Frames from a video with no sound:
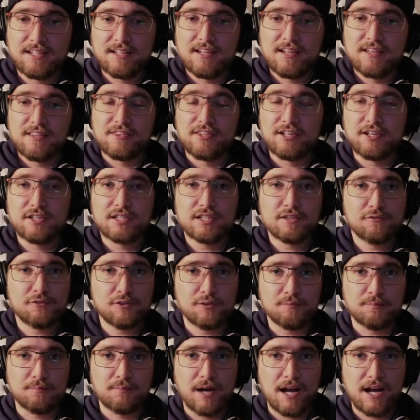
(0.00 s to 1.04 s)
There are
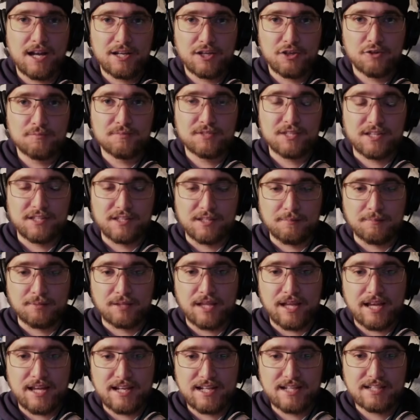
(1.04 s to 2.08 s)
different biomes on the
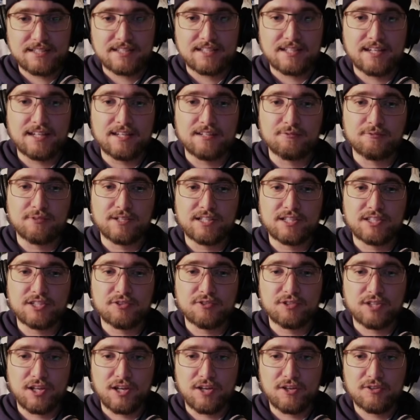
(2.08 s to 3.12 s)
planet, and when you
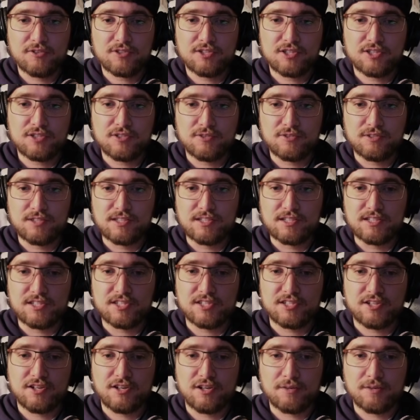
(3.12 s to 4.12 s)
go to the star